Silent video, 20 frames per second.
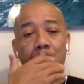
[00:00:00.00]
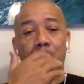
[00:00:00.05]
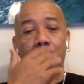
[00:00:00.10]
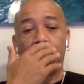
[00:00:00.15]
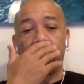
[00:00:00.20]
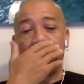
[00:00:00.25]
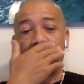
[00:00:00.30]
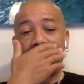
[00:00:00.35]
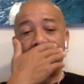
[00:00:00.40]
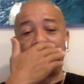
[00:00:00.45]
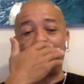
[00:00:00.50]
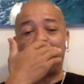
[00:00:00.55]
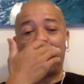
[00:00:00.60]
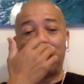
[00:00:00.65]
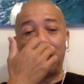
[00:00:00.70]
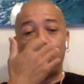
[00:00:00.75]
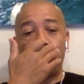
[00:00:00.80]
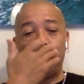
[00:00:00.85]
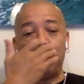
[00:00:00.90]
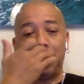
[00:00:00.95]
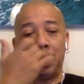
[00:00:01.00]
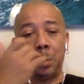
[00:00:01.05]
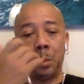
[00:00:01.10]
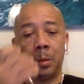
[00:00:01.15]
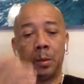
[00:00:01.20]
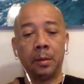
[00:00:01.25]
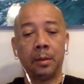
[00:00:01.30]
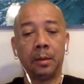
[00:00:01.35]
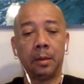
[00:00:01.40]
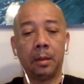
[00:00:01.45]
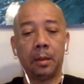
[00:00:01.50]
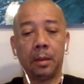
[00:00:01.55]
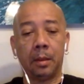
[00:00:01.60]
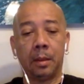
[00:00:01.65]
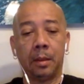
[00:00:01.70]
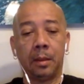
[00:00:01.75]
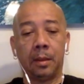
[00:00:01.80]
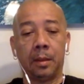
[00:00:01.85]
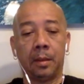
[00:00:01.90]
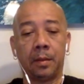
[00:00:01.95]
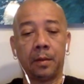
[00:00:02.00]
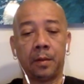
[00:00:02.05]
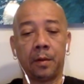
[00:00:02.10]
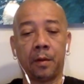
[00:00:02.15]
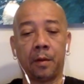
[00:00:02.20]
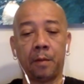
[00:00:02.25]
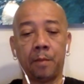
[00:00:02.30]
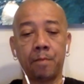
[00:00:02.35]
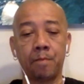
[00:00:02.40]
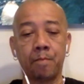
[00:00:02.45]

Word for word: You understand? So